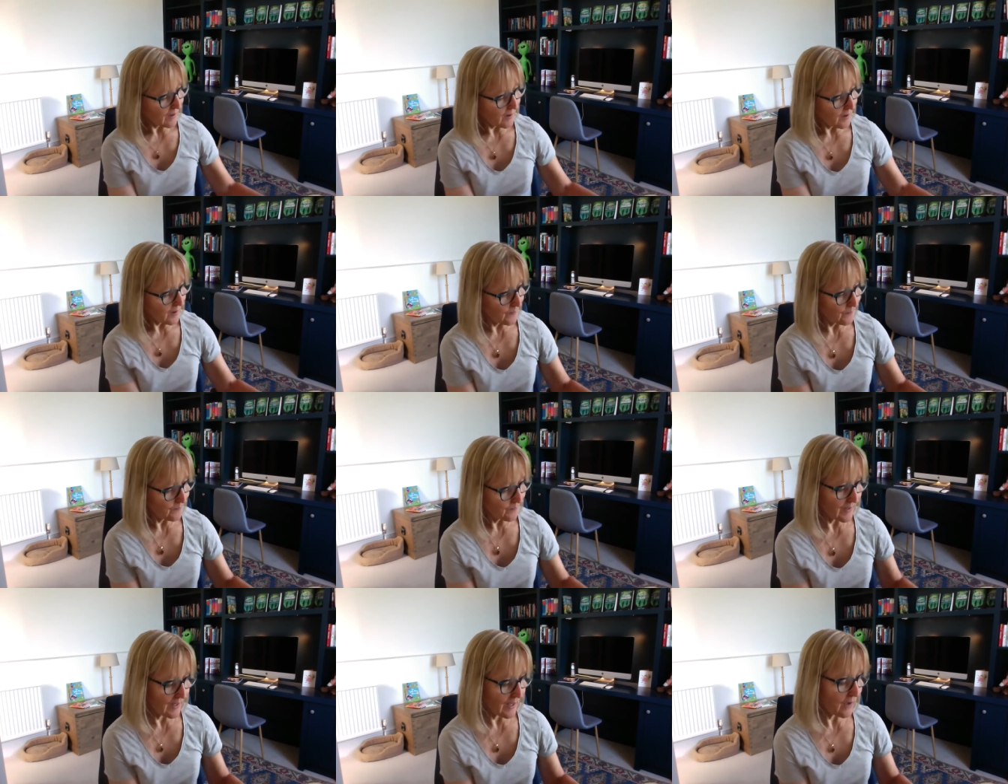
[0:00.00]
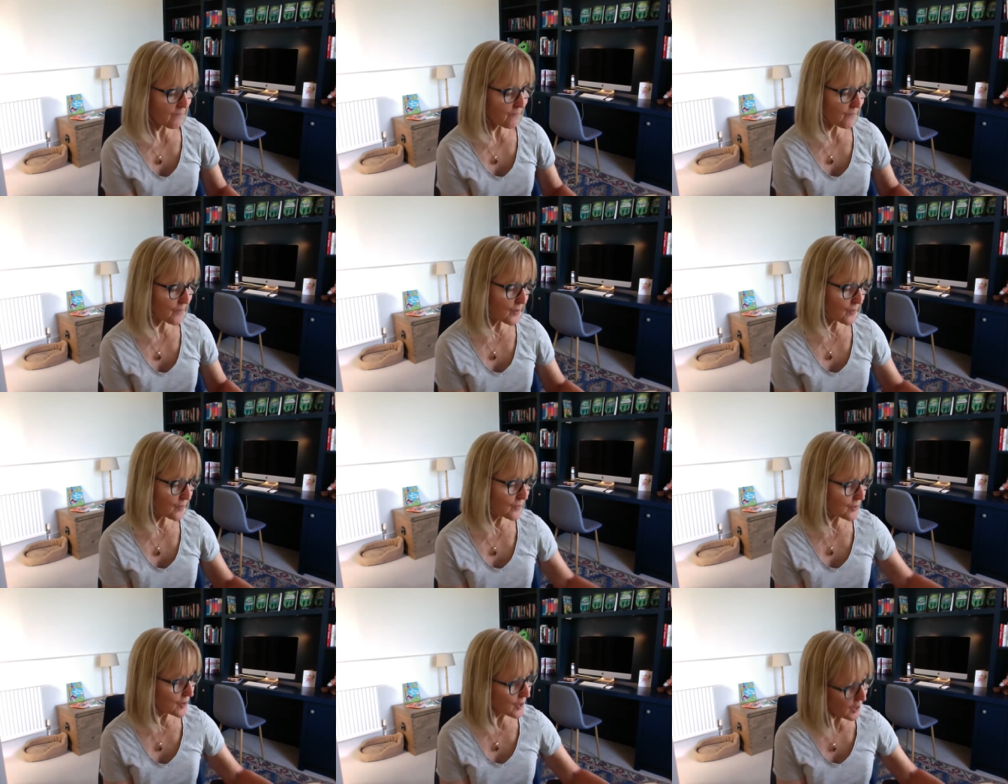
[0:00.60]
um, if
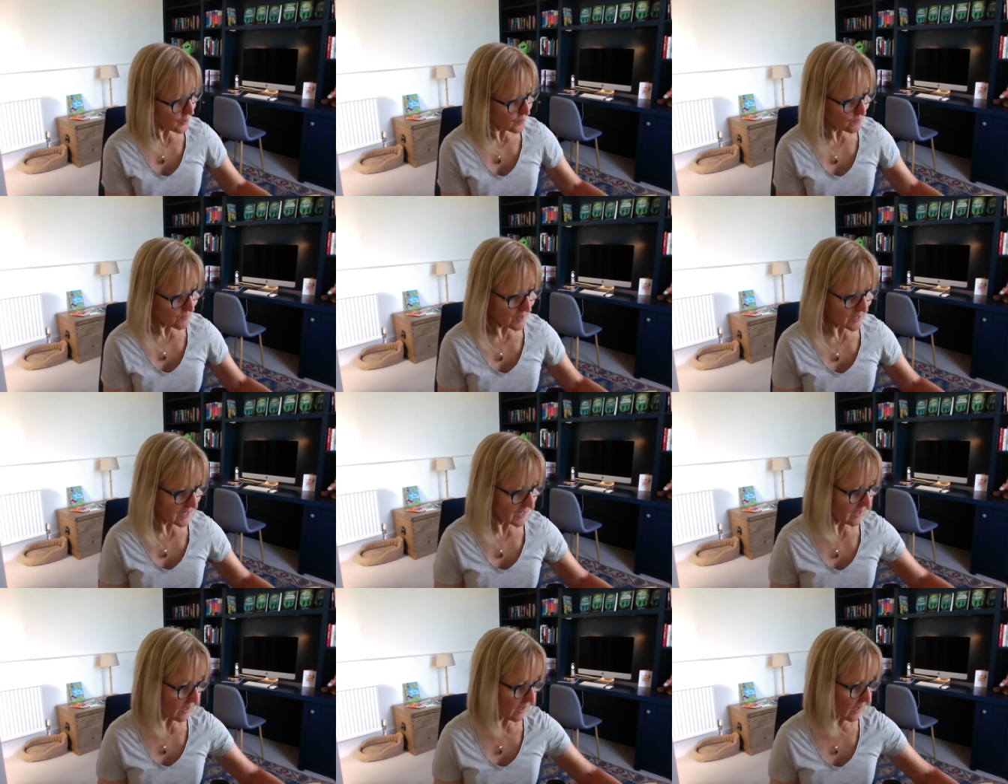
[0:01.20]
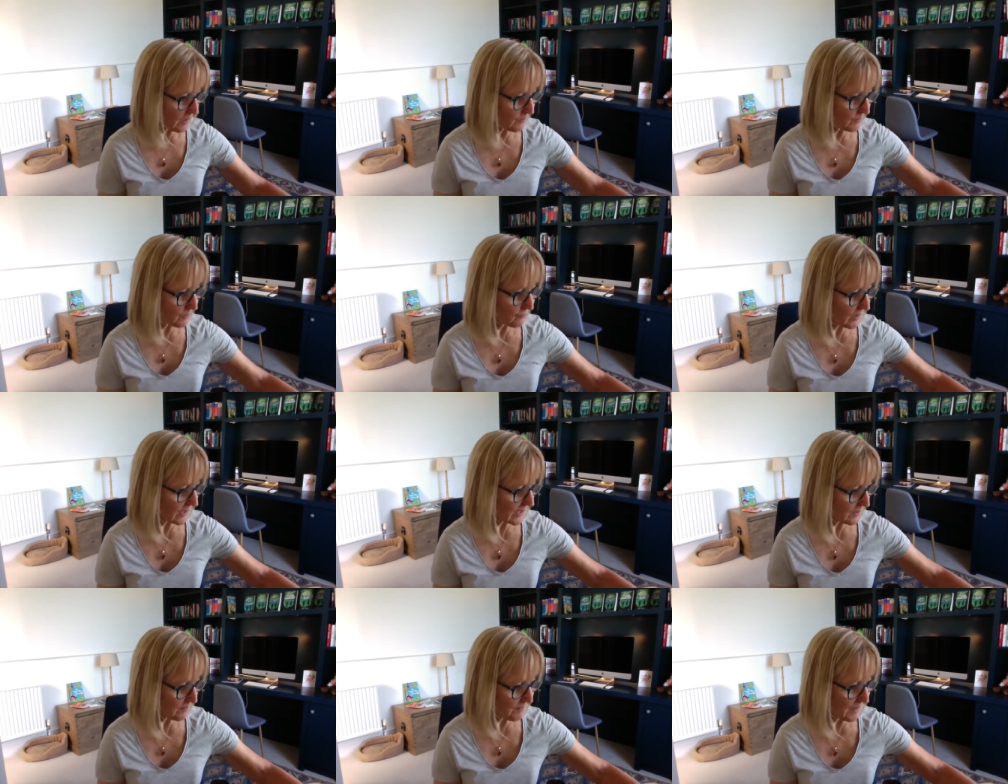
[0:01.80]
you know me, I would
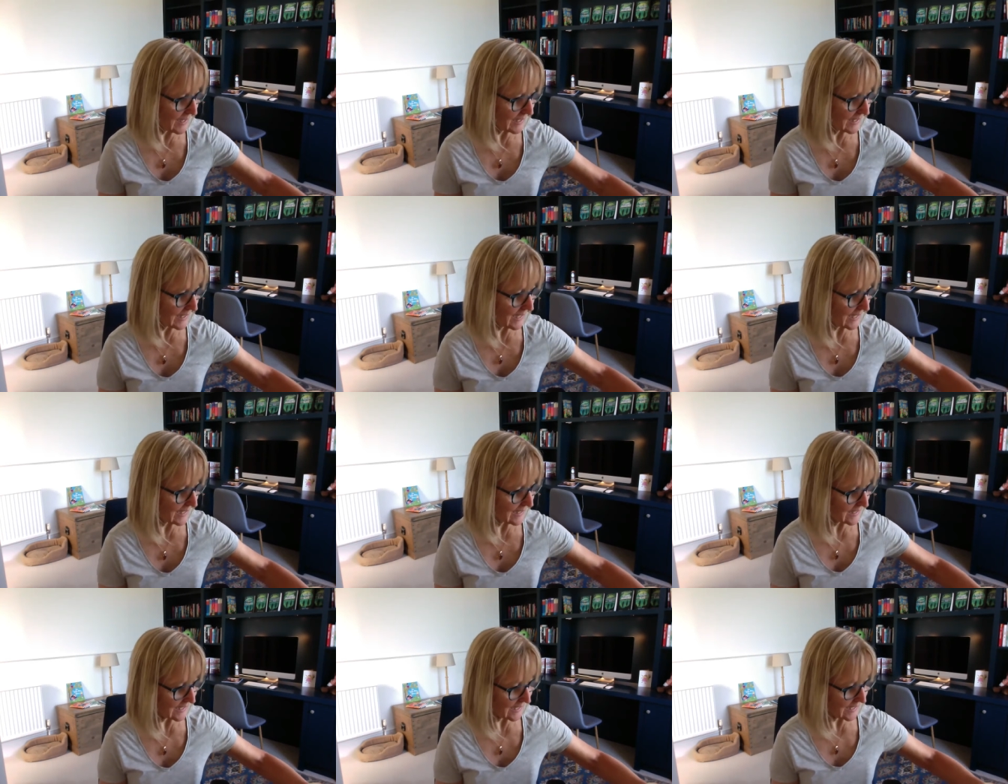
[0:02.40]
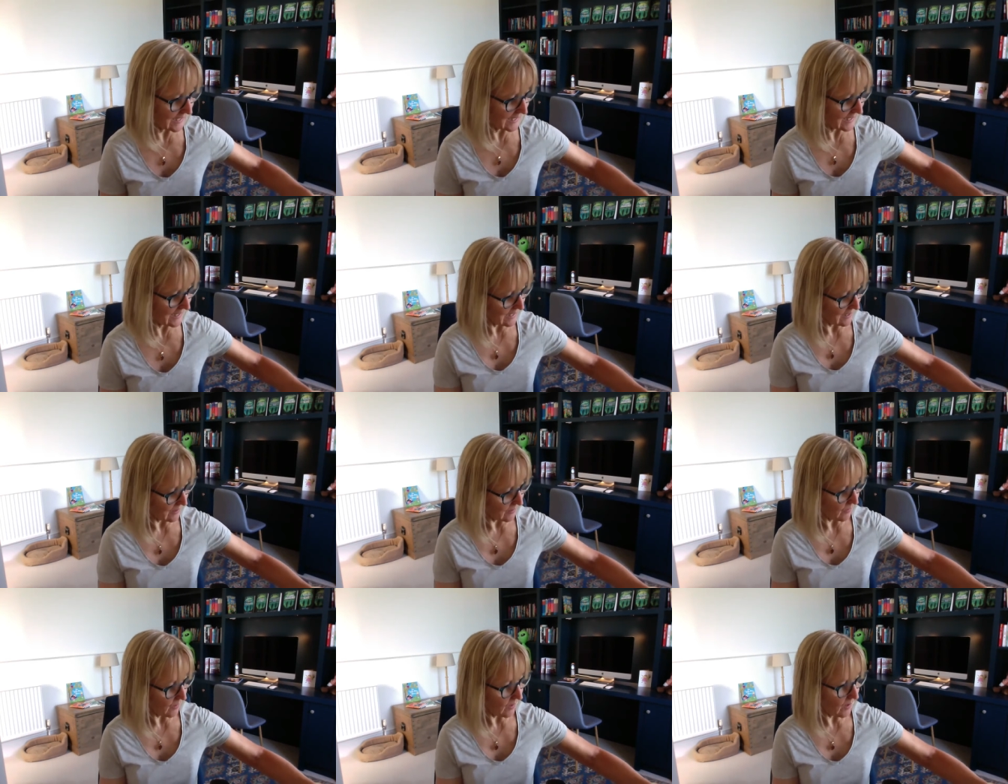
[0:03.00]
recommend getting
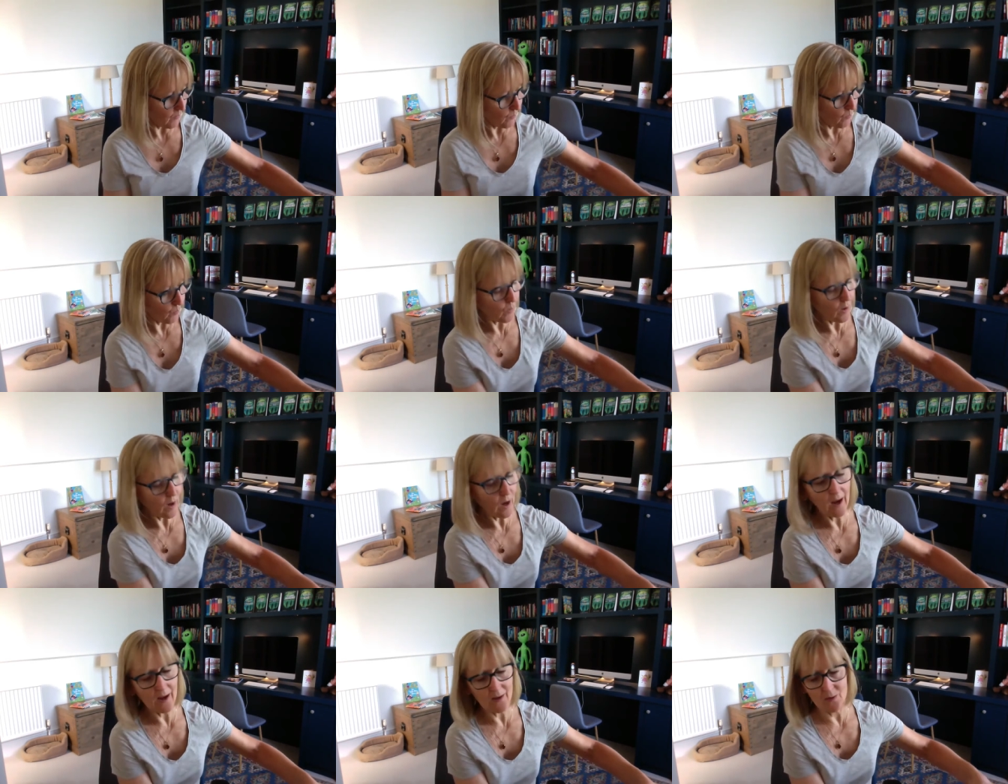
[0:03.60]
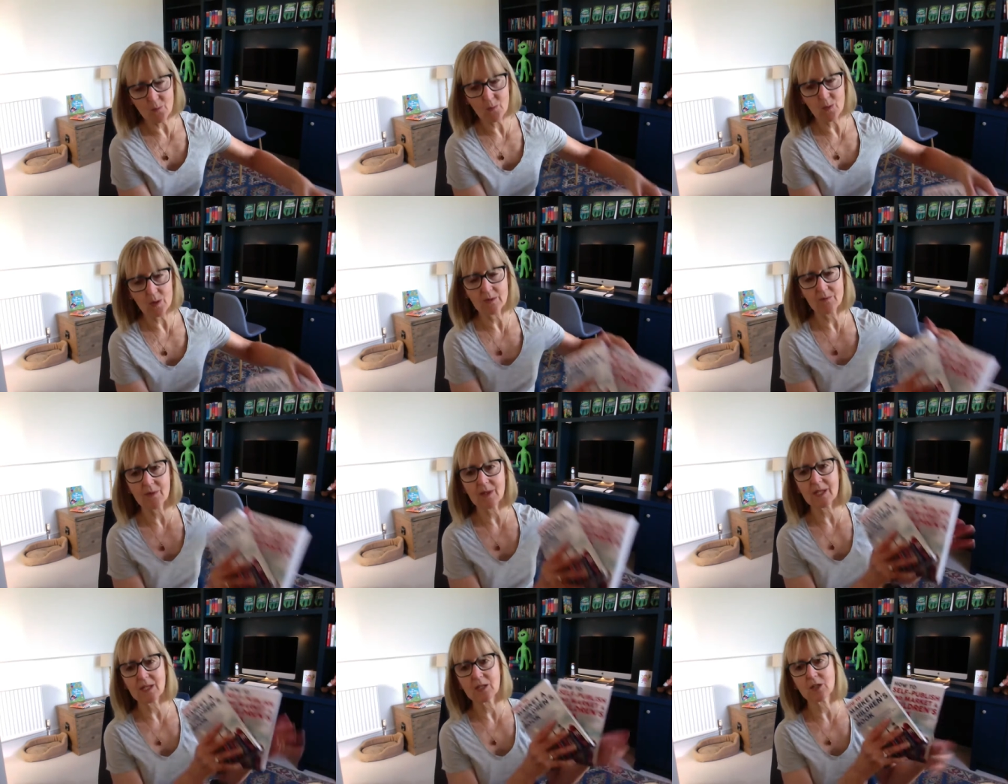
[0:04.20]
um, either one of
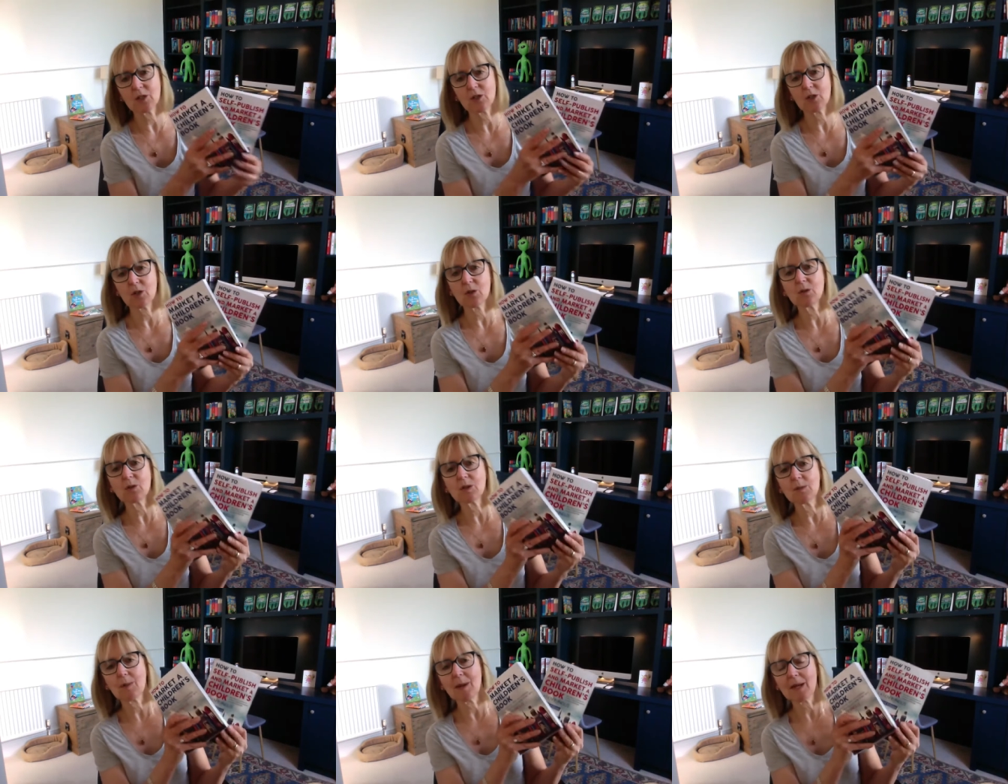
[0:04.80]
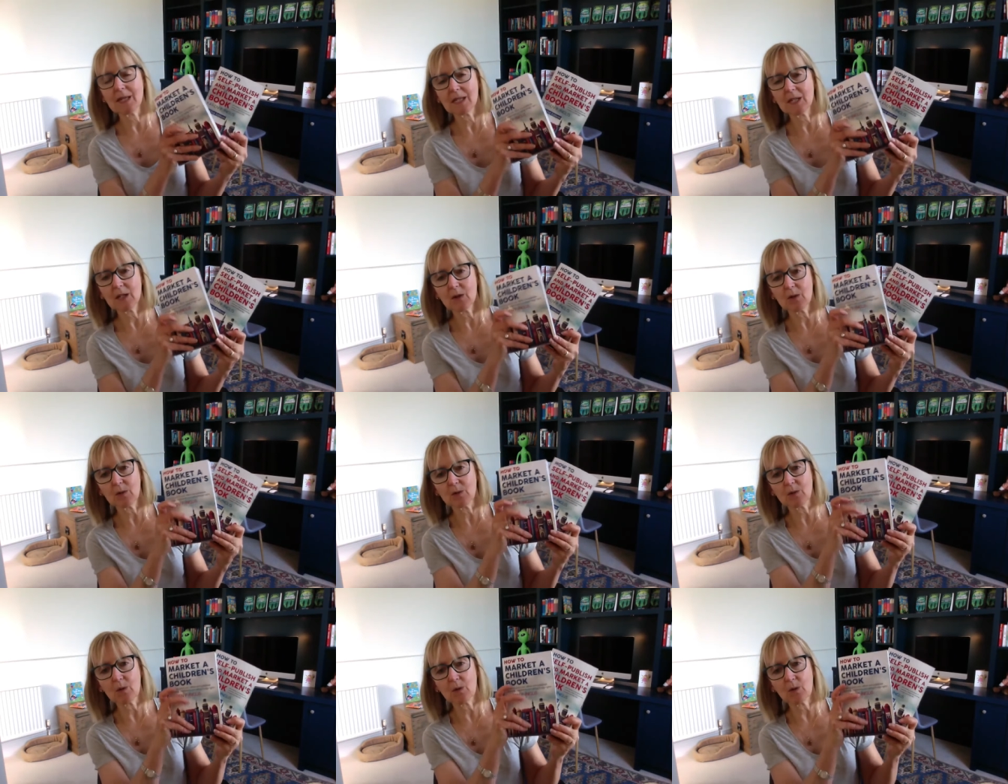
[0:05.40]
these two, depending
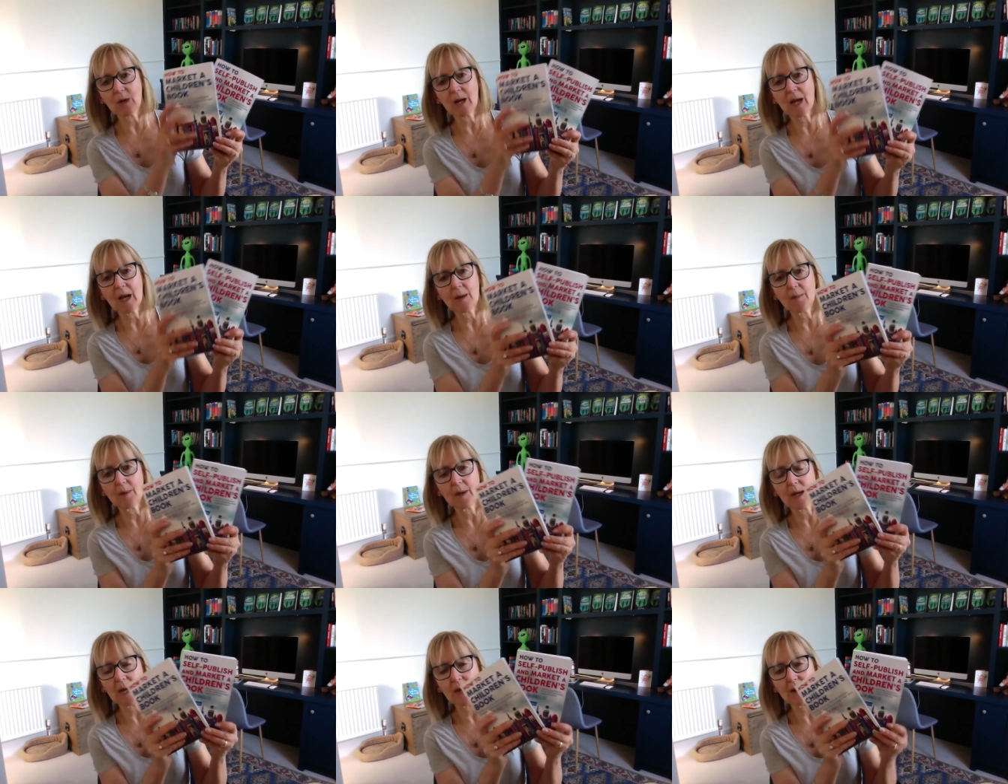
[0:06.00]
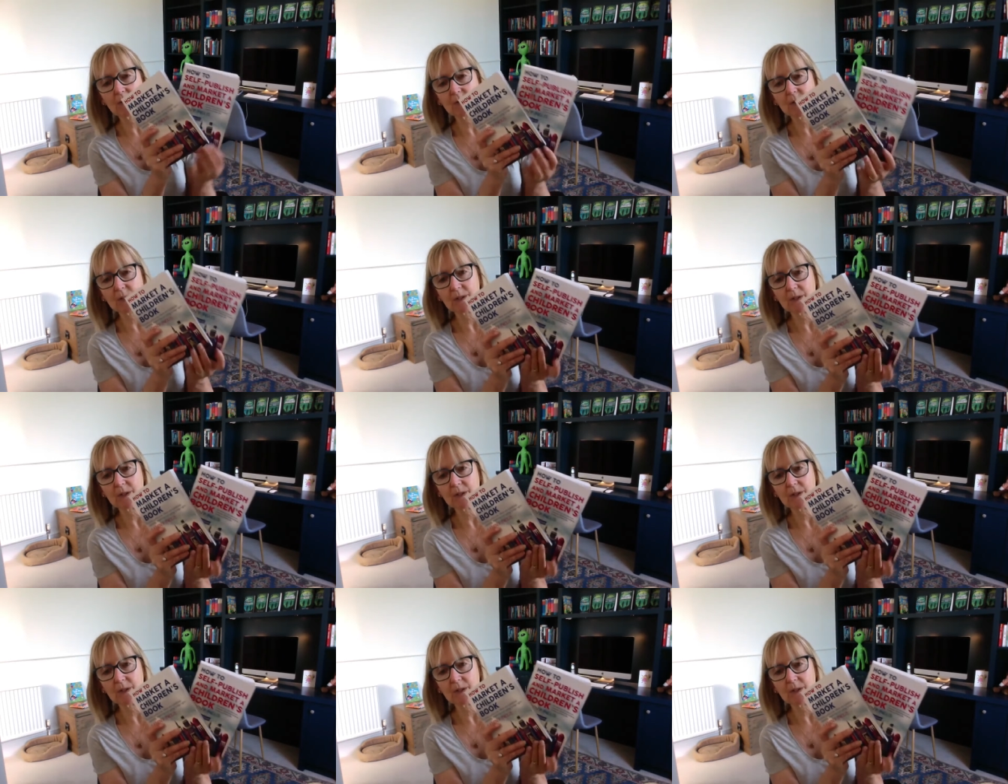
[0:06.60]
on, on how, how,